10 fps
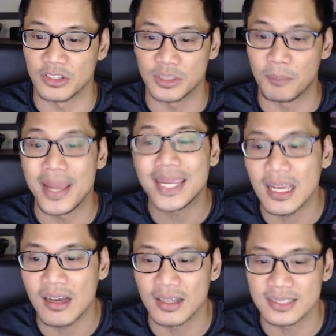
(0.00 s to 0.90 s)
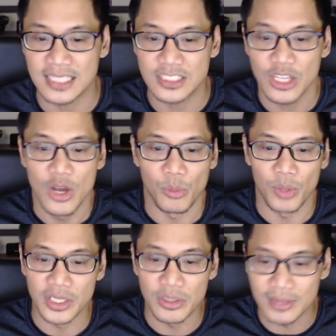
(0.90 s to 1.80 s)
There's a baking contest
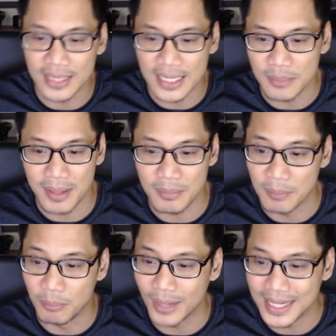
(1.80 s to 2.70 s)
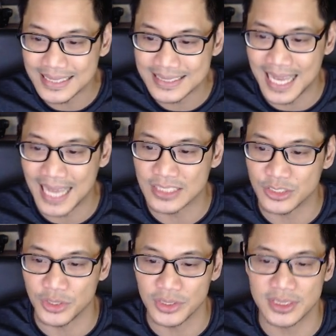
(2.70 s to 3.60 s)
where you need maybe brain size
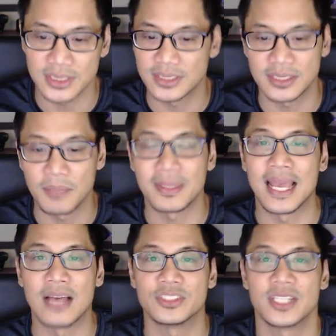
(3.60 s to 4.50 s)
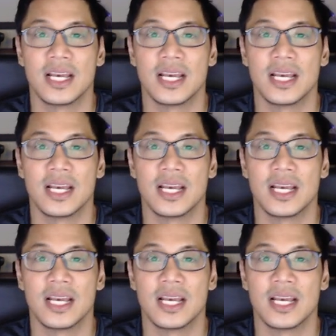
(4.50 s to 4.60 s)
or something else.